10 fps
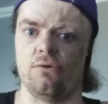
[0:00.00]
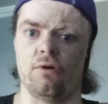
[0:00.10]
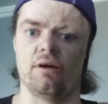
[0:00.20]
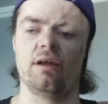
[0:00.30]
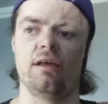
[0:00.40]

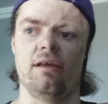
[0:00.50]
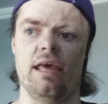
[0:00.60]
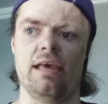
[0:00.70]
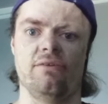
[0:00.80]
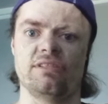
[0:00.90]
Or,
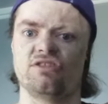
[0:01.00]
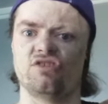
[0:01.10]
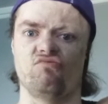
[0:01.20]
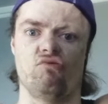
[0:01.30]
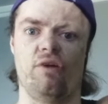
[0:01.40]
hey, let's
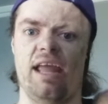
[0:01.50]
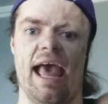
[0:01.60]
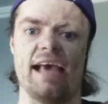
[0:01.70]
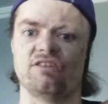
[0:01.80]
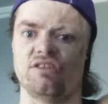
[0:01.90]
just
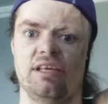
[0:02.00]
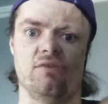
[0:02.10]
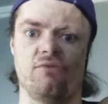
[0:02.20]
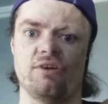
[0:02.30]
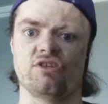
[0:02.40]
rehash
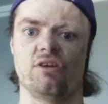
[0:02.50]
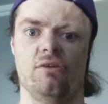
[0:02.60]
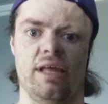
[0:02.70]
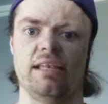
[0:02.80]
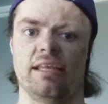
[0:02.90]
the
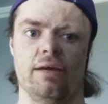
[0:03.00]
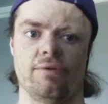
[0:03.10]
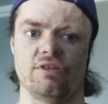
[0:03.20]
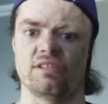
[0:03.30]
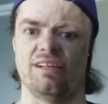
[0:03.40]
original ending
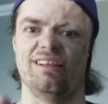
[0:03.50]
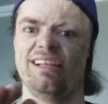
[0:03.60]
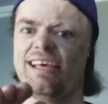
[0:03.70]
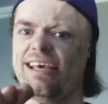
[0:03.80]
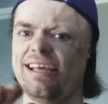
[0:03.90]
with just a
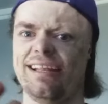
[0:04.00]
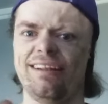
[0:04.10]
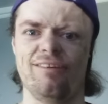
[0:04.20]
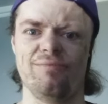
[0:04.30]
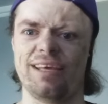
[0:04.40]

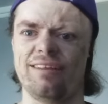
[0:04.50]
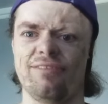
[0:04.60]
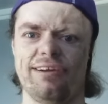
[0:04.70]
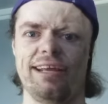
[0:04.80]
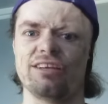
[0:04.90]
little bit
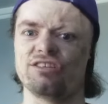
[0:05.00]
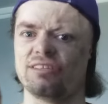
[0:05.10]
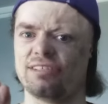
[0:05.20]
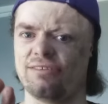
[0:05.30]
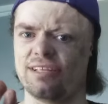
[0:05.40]
of
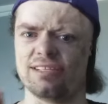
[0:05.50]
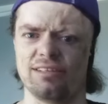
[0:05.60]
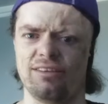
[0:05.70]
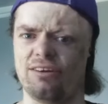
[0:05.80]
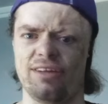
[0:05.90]
variation so it
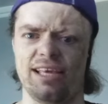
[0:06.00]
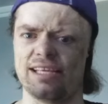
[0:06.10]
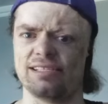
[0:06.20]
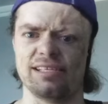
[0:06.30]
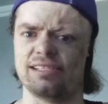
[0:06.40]
doesn't look like
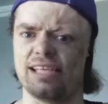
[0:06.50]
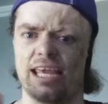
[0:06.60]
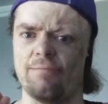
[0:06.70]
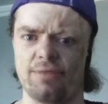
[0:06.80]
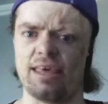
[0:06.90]
it's the
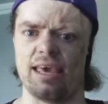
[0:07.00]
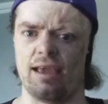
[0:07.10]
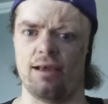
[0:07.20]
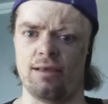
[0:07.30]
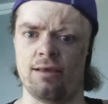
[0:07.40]
same
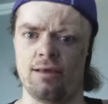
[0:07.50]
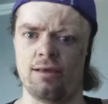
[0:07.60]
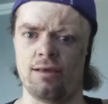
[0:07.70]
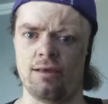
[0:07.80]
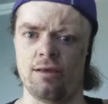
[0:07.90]
thing.
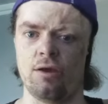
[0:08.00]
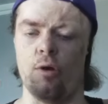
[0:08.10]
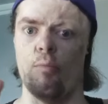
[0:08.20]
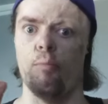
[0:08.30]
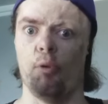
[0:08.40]

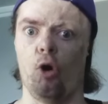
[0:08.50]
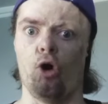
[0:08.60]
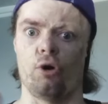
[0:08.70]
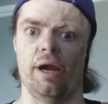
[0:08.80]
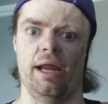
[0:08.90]

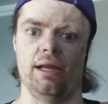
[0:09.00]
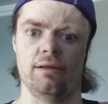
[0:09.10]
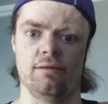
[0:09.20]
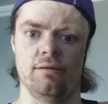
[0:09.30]
Boring.